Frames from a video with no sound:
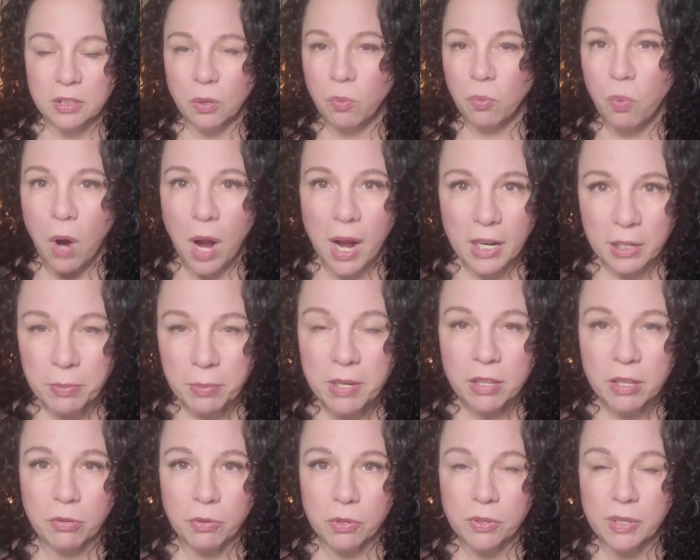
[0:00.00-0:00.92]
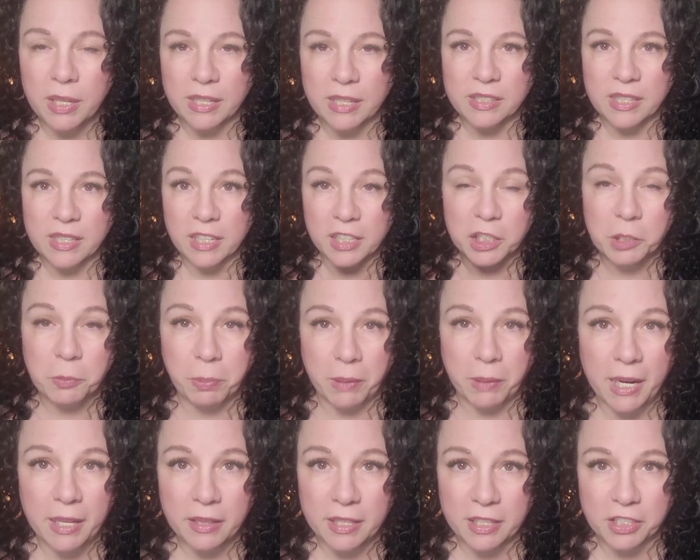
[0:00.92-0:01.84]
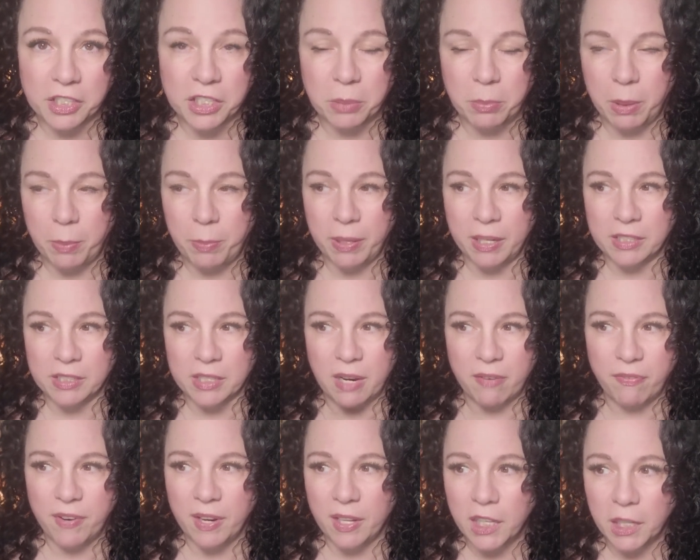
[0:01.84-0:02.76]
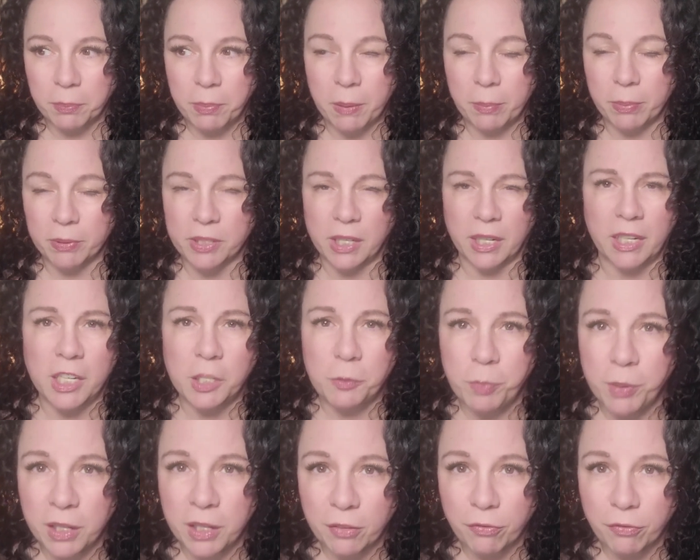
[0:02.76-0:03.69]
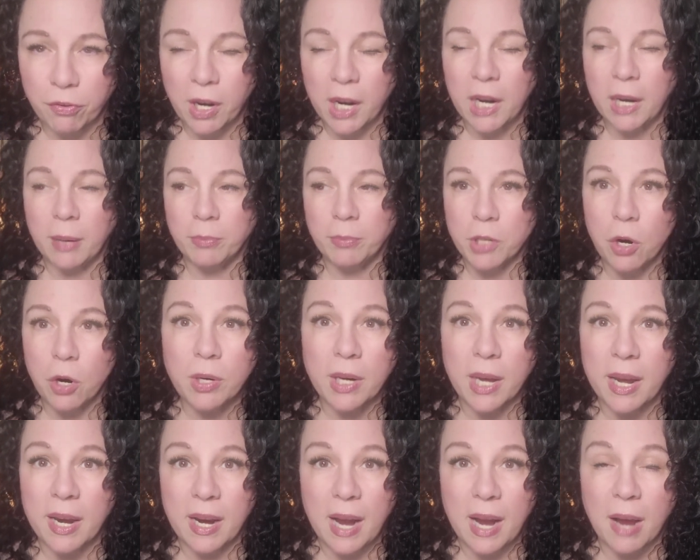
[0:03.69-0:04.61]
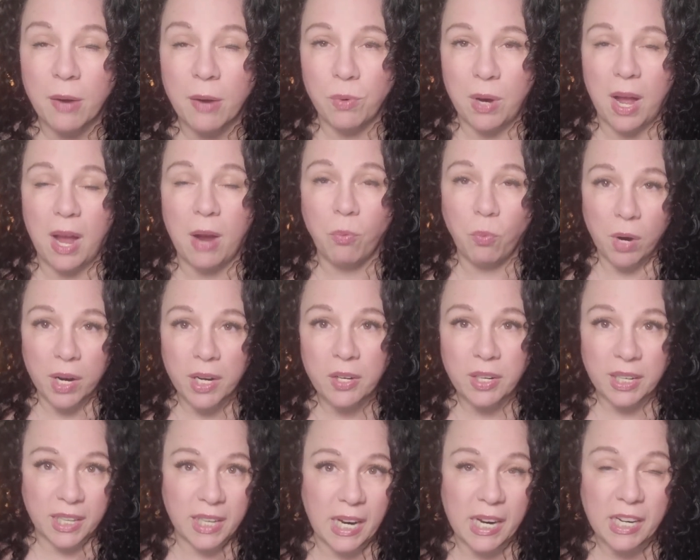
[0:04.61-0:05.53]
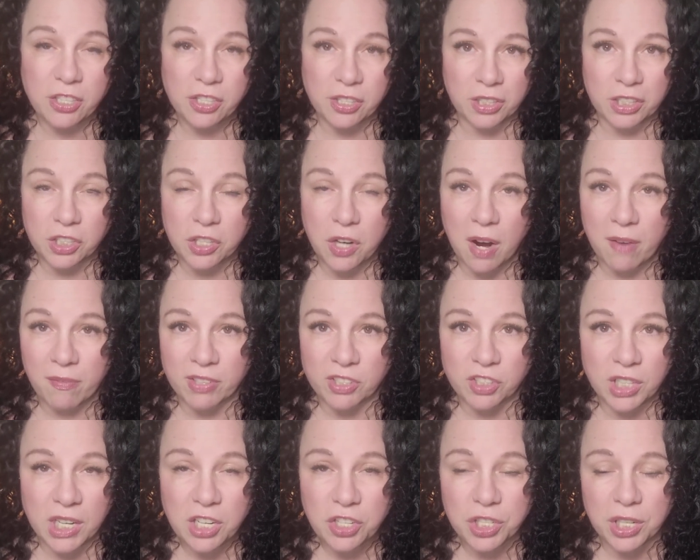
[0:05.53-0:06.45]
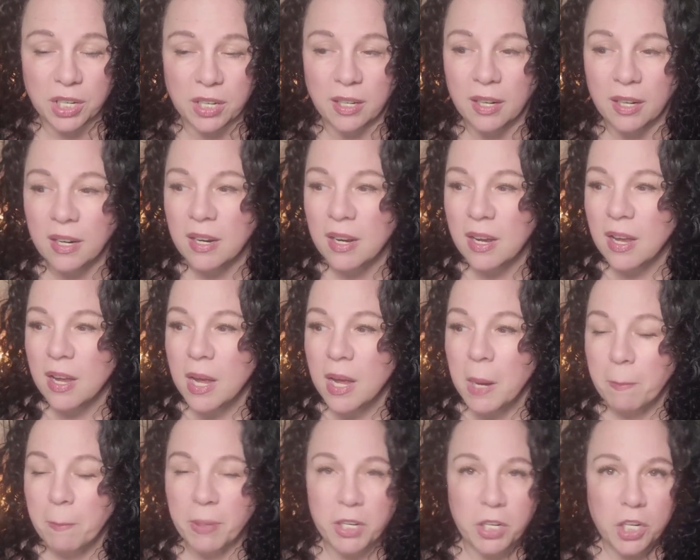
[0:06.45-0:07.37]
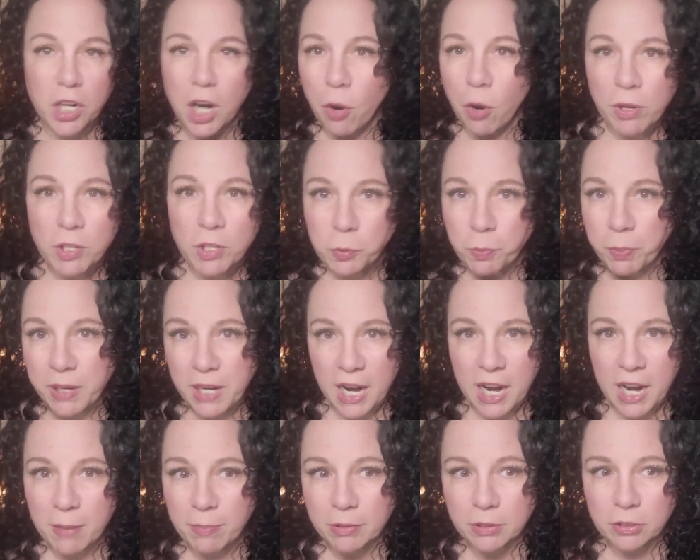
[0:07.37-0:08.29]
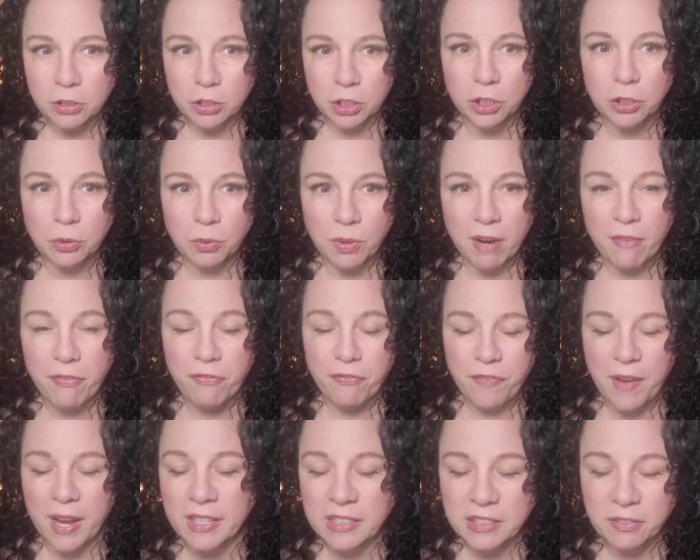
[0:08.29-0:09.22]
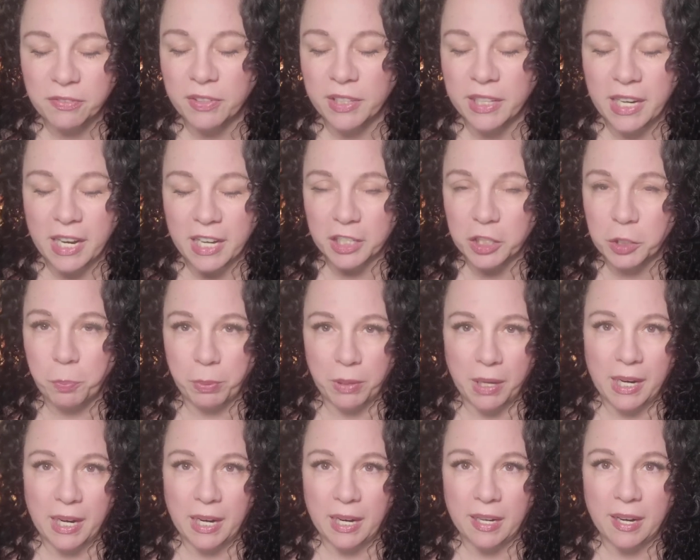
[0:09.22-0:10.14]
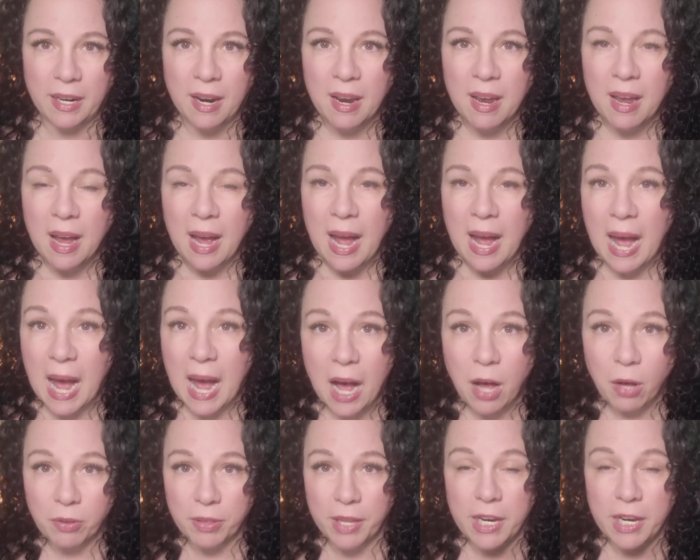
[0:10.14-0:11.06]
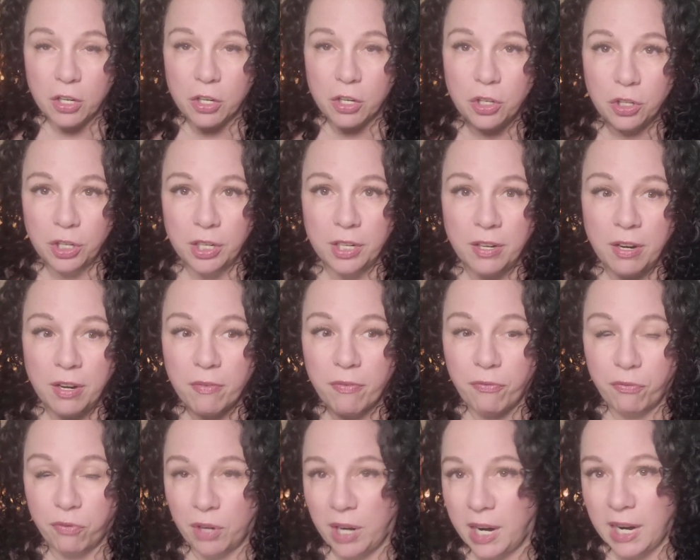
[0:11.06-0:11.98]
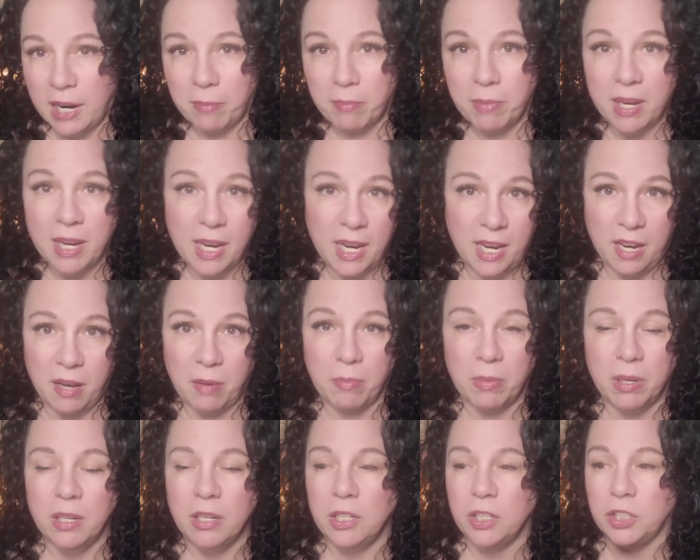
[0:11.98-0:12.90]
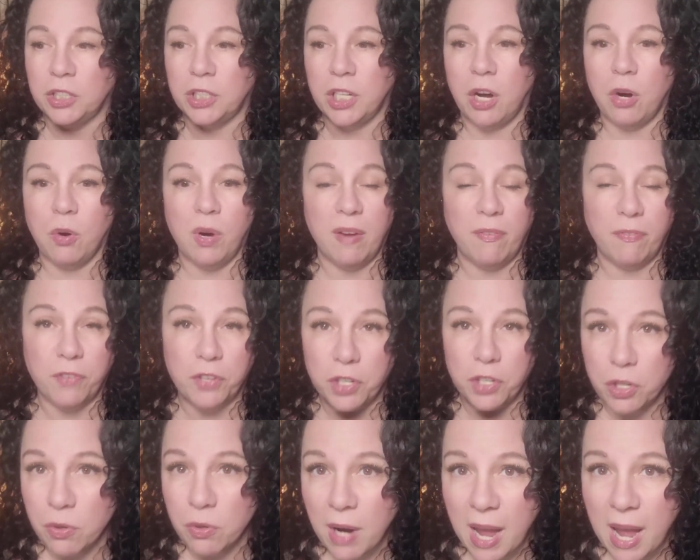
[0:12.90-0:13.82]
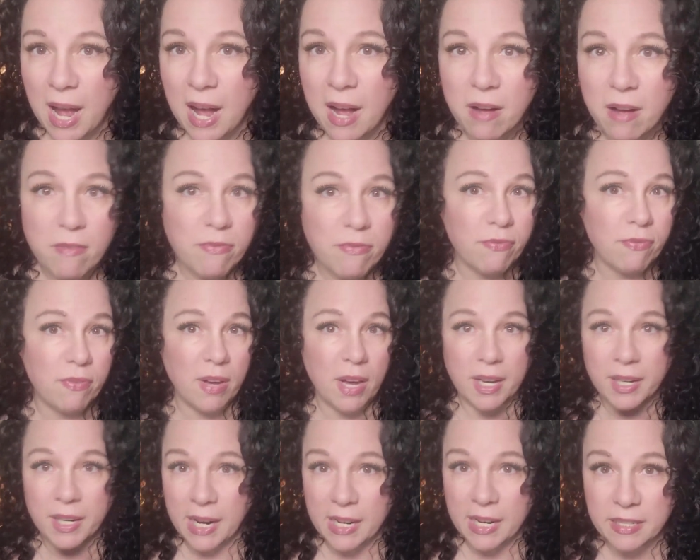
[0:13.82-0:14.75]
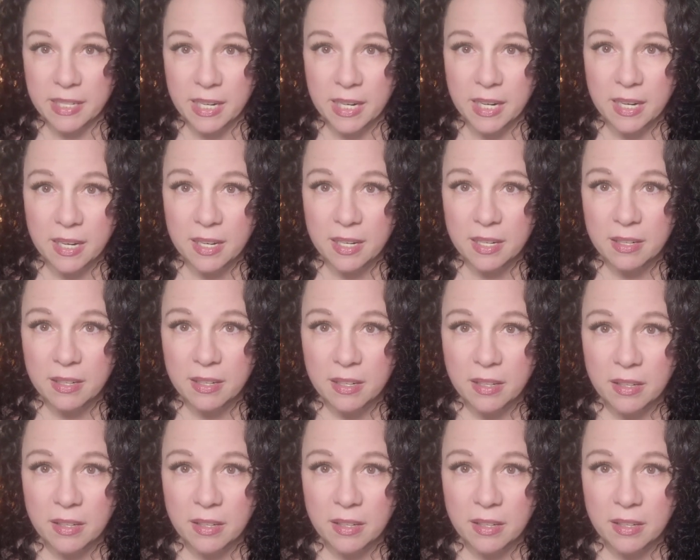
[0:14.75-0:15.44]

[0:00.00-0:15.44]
walk me through this and explain this to me, because I feel like people are saying he's being framed. Okay, I want to engage in this conversation, but no one's been able to effectively explain how they could frame him. So if you have an idea,